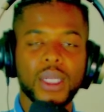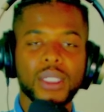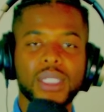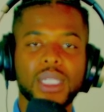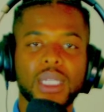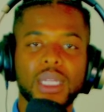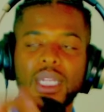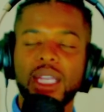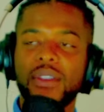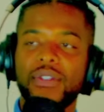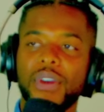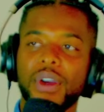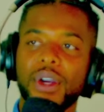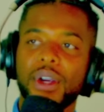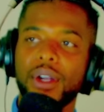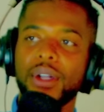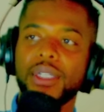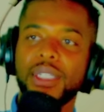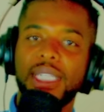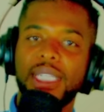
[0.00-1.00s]
to leave
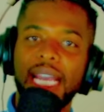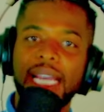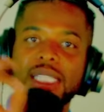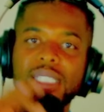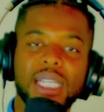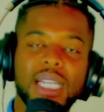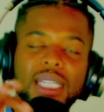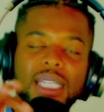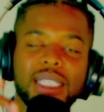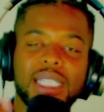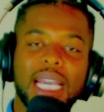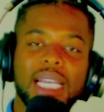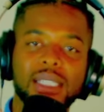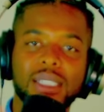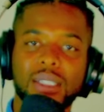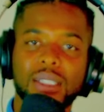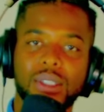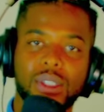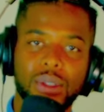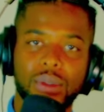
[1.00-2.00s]
her dest- in
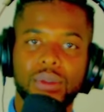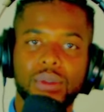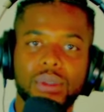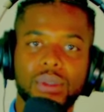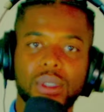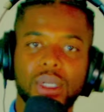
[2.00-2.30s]
destitute,